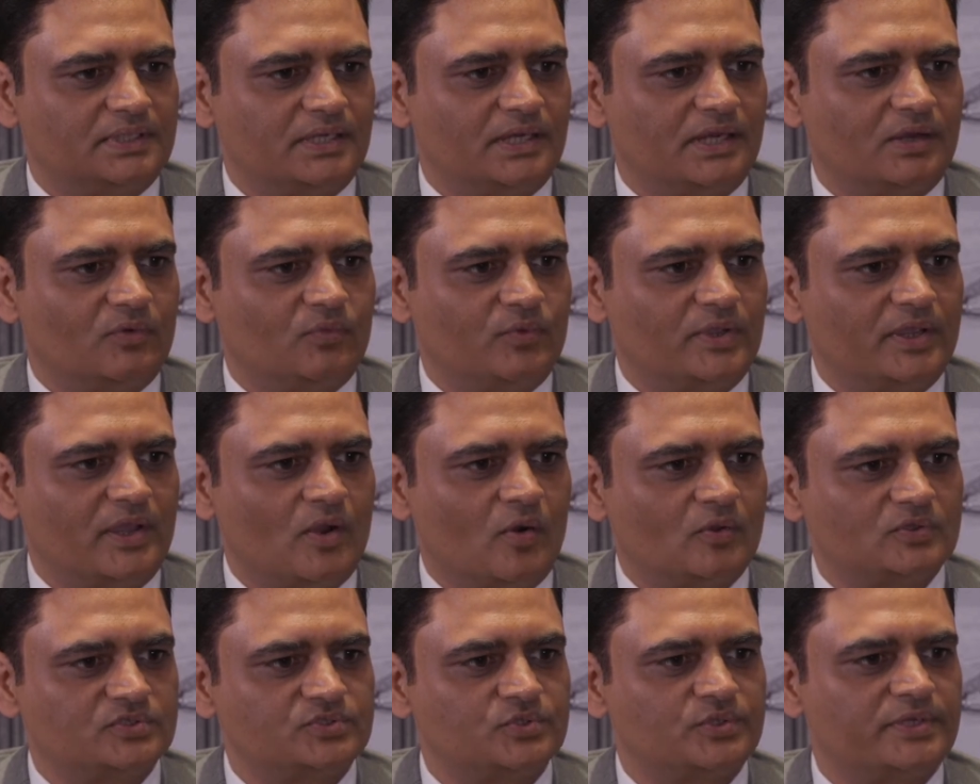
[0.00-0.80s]
uh, we
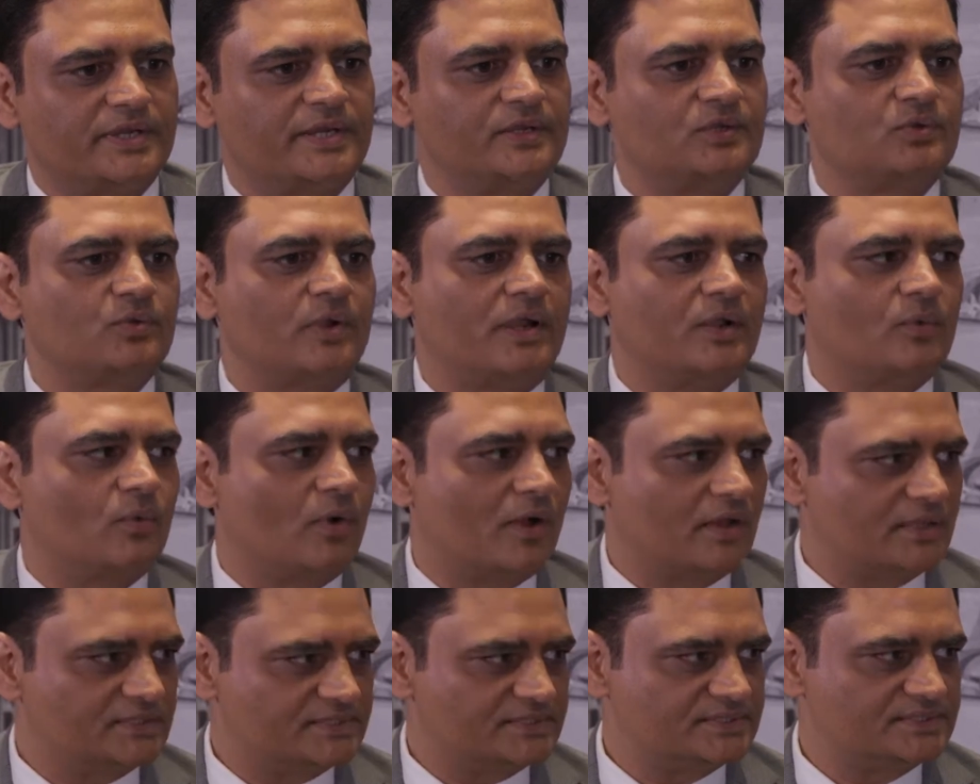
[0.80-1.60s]
also need to
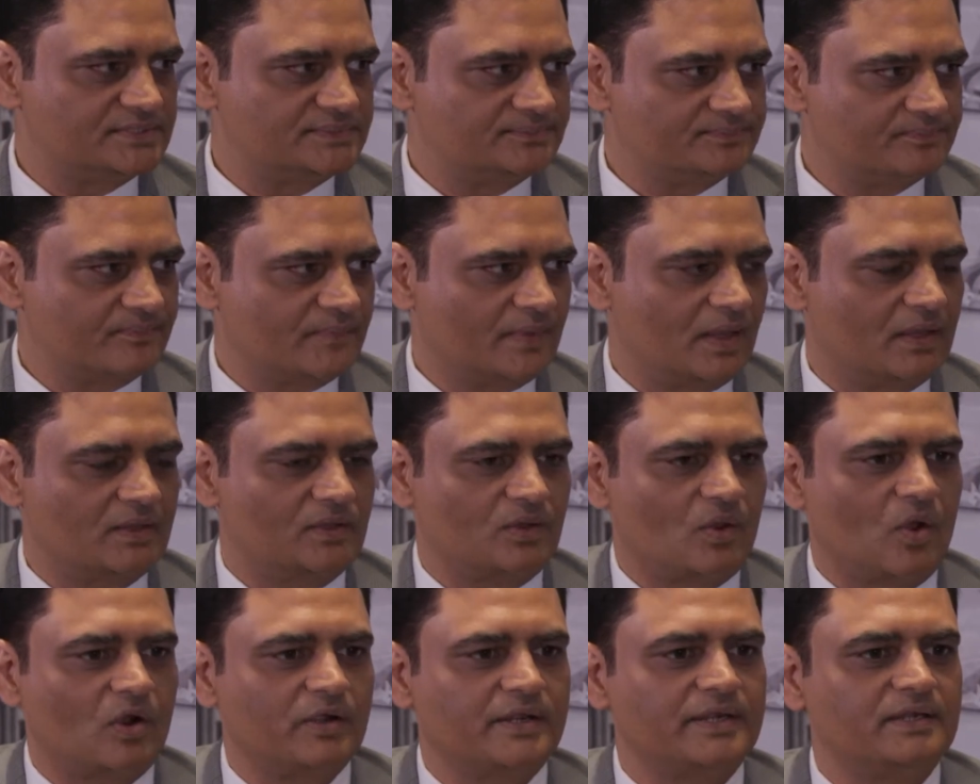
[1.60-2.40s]
advance,
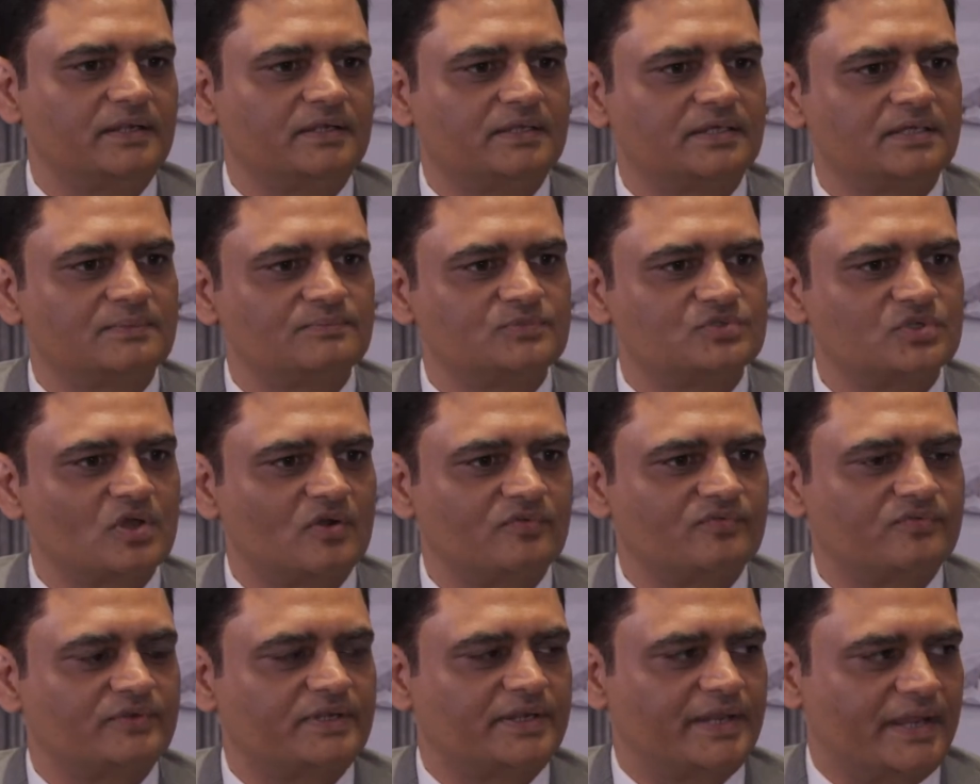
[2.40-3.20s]
not in terms
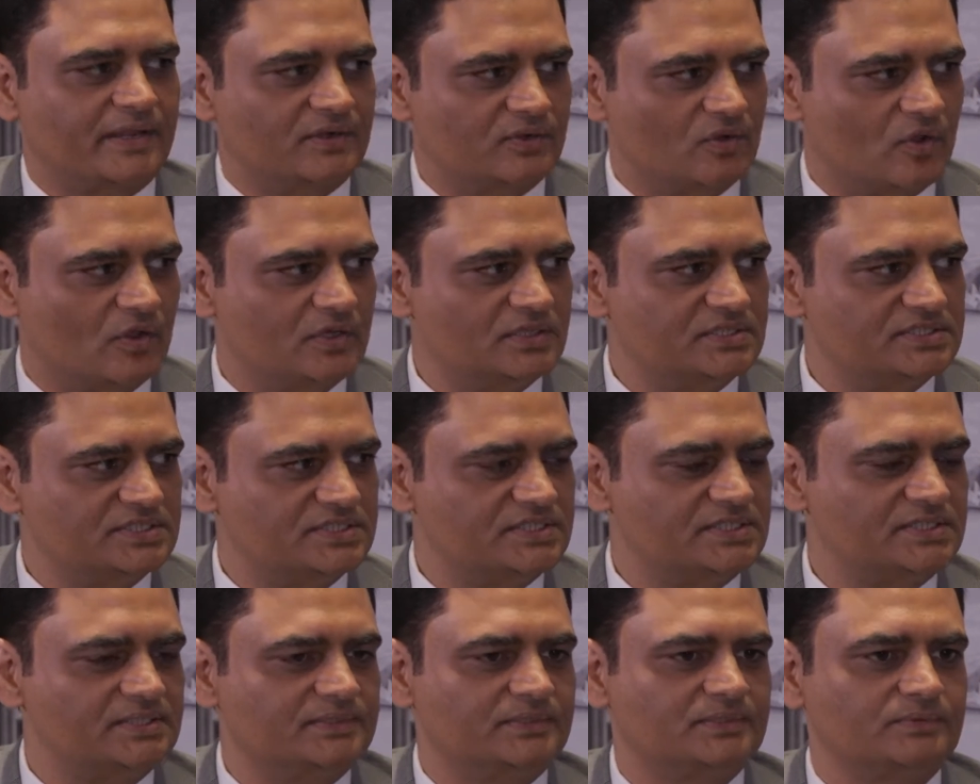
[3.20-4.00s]
of
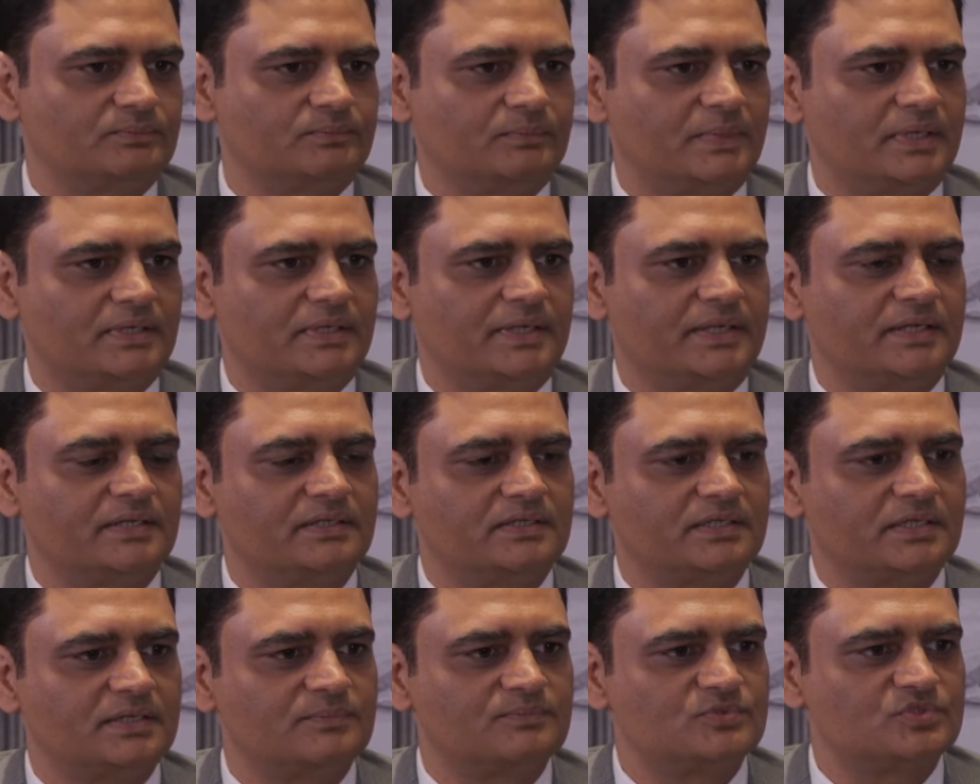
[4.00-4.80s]
technology, but
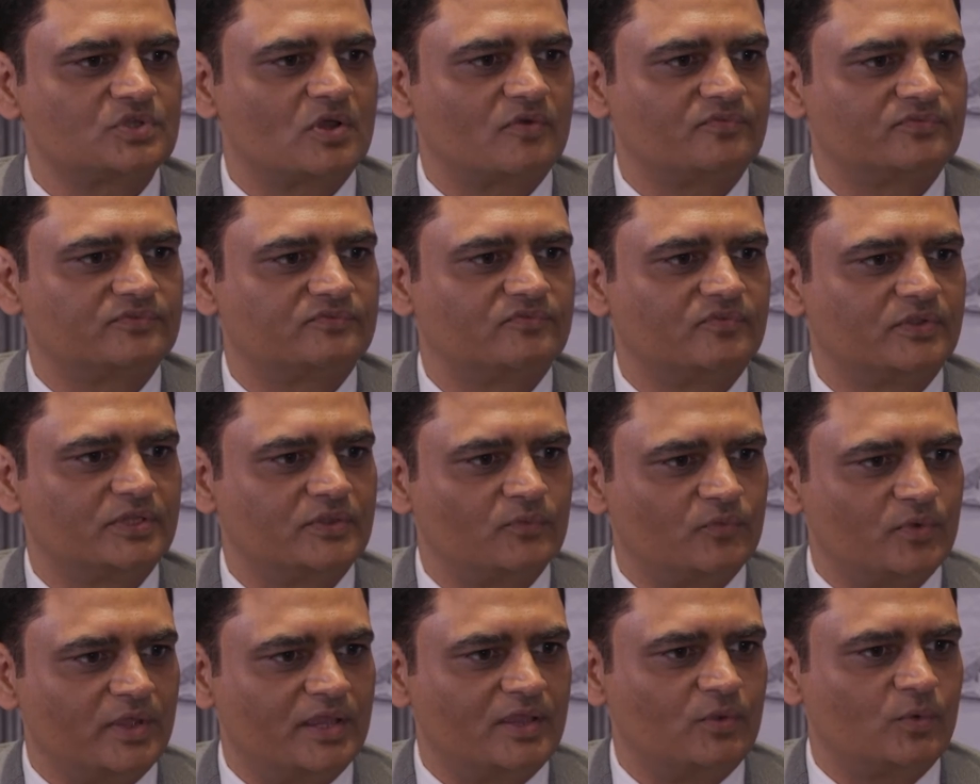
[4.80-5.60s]
in terms of
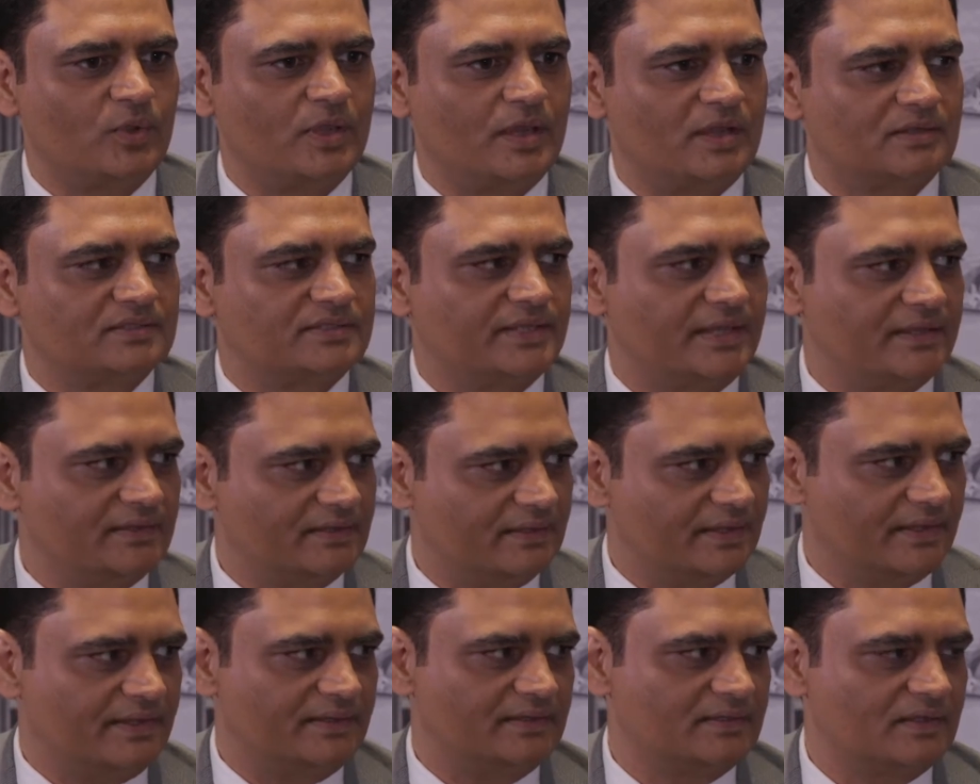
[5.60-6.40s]
the way we are
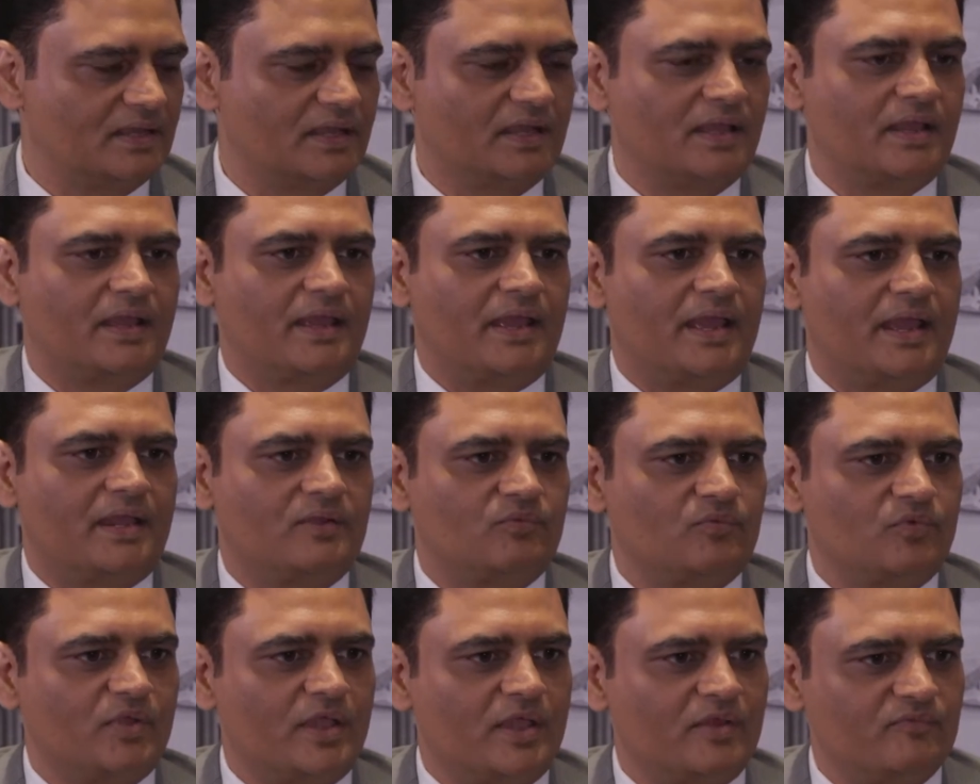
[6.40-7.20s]
thinking
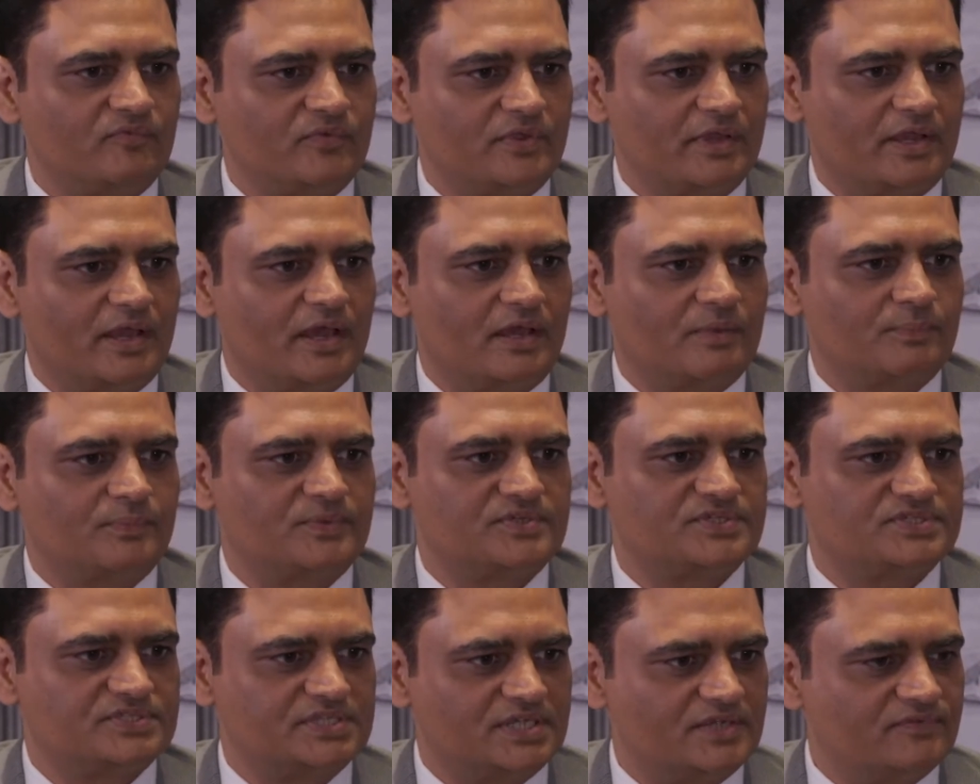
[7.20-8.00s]
and where we are
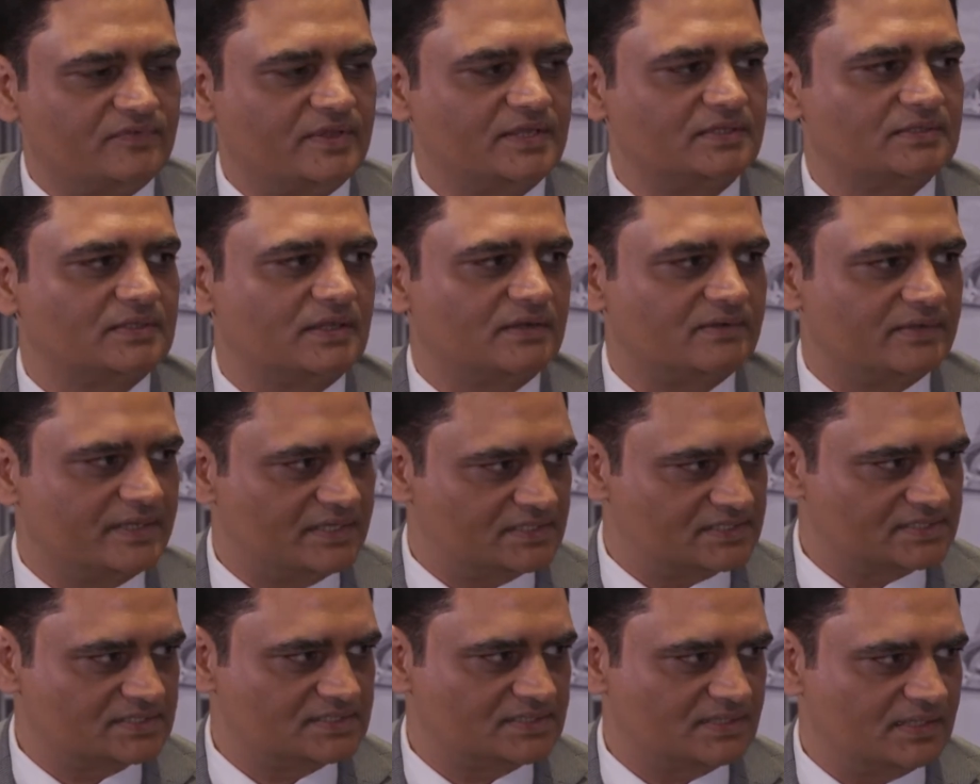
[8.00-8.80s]
perceiving the
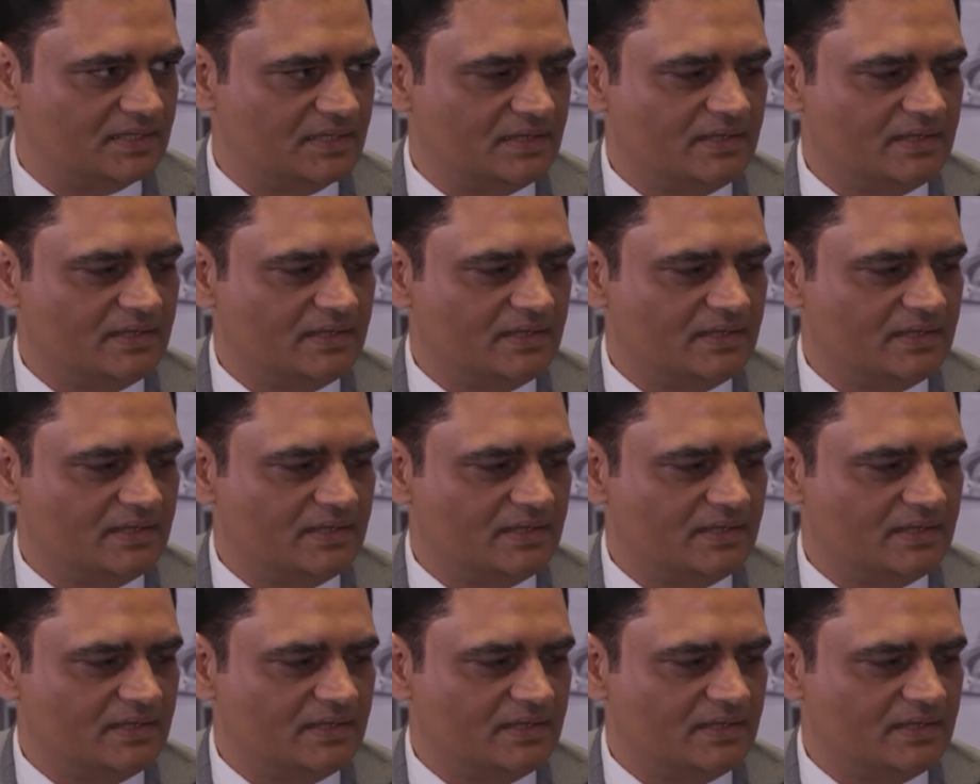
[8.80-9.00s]
risk,